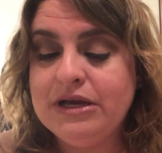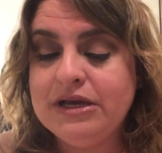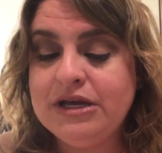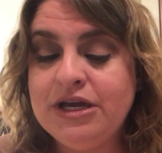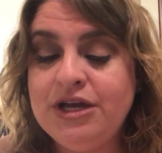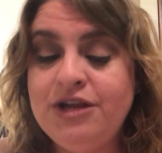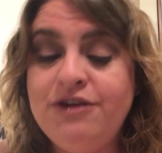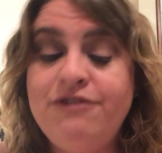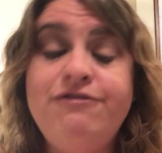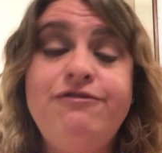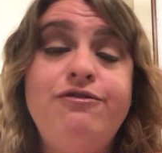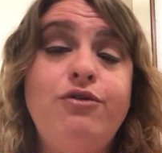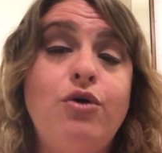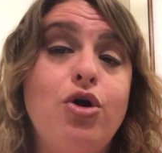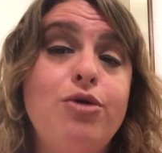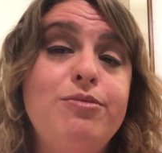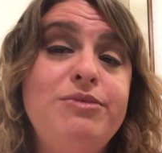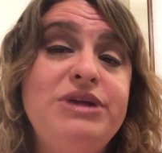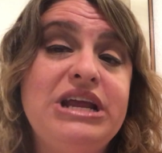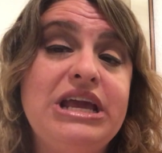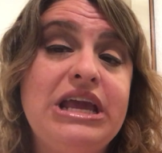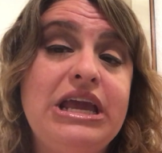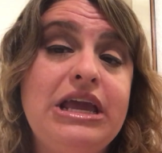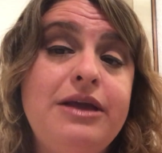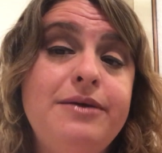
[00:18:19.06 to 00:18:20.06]

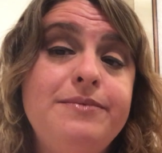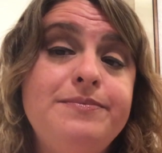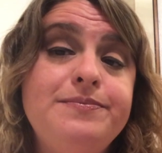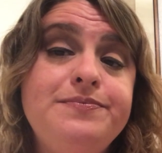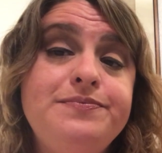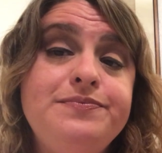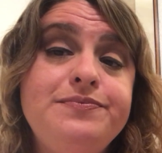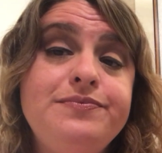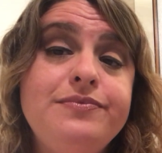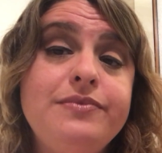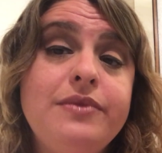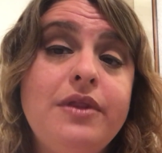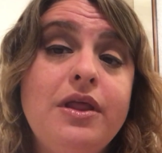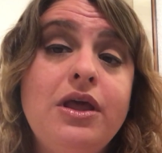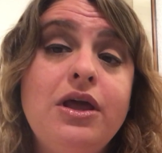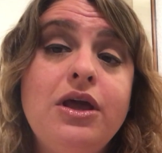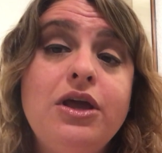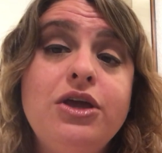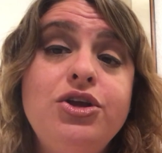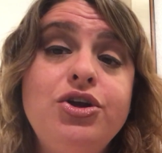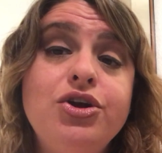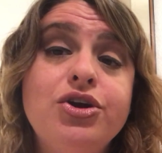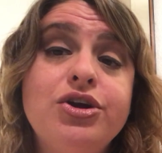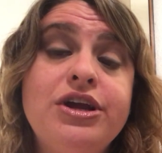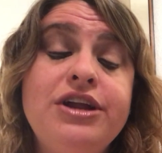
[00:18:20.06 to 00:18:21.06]
Conformity,
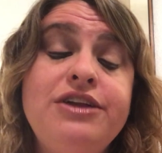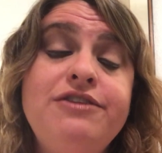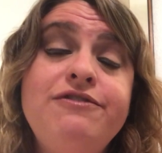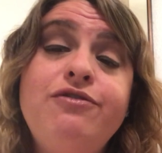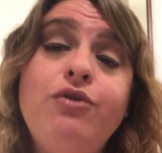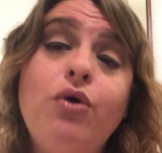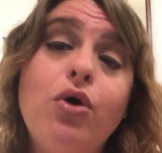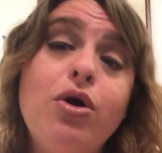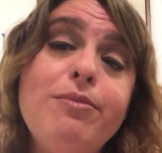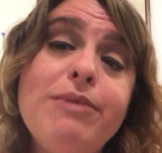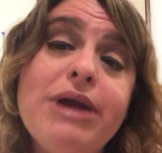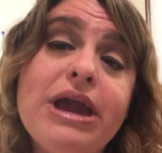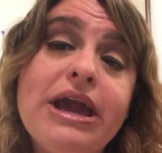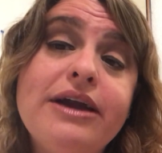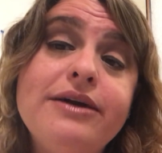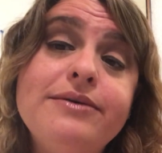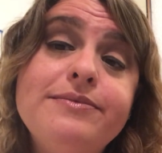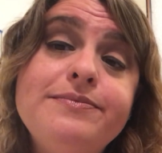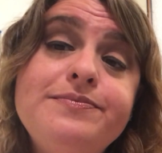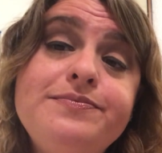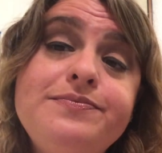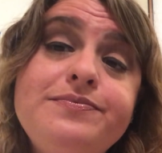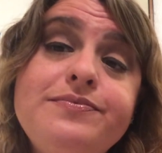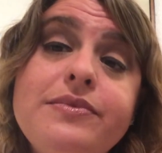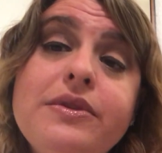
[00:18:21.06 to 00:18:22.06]
you're conforming.
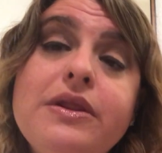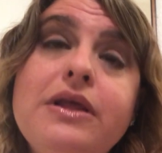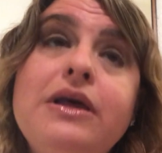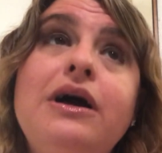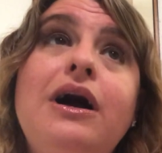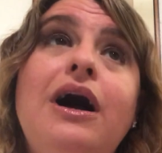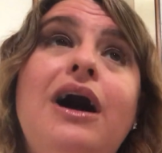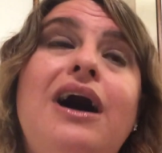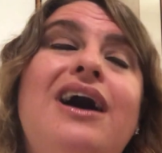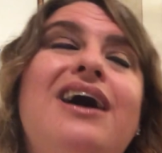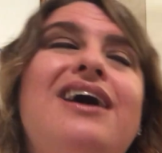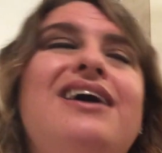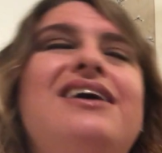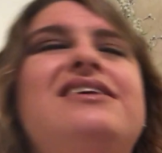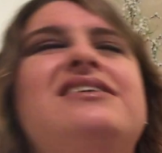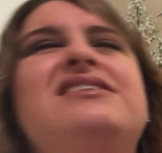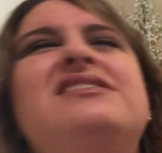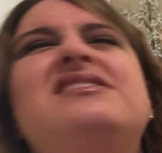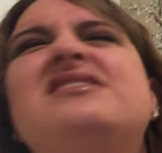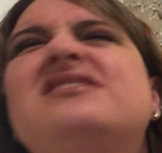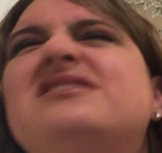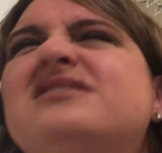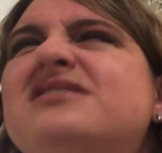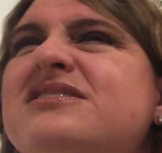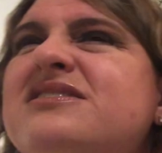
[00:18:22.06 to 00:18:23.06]

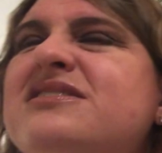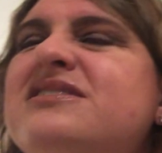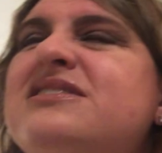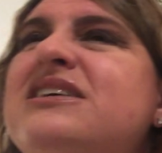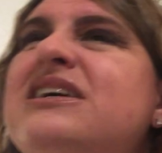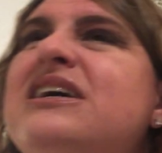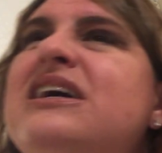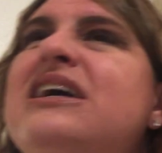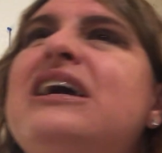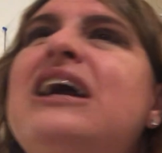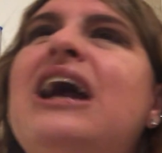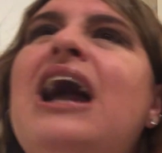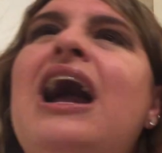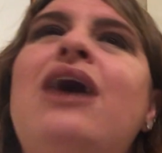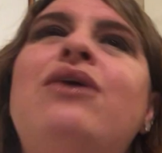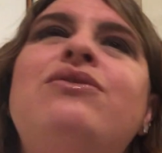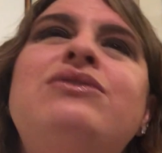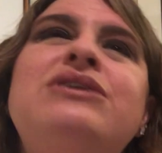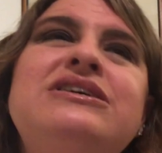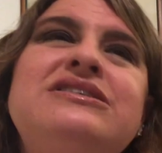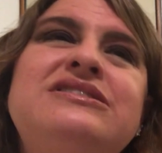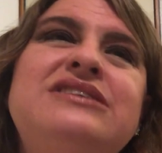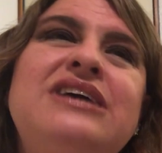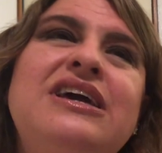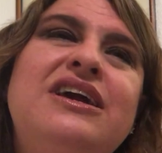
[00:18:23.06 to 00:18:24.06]
How
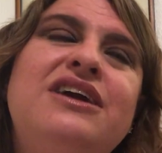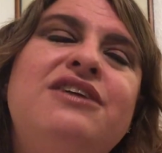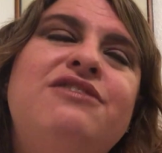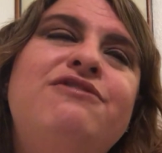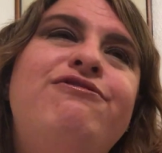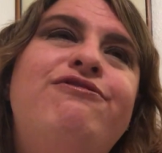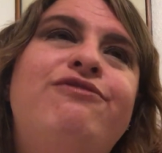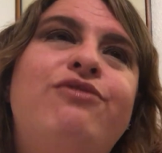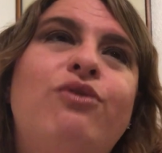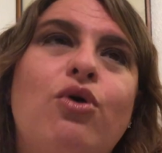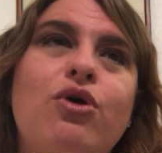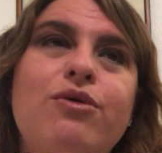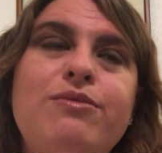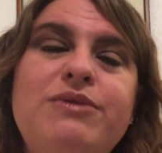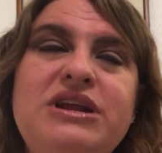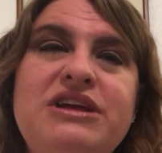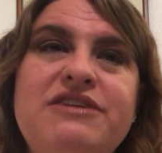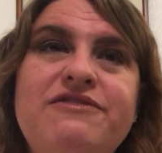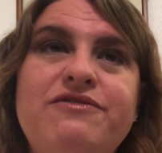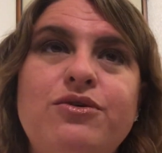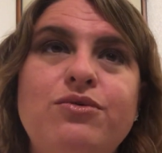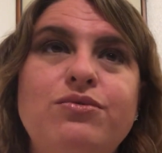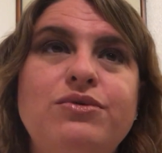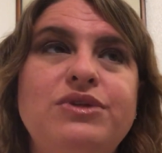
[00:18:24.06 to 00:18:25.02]
is it conformity for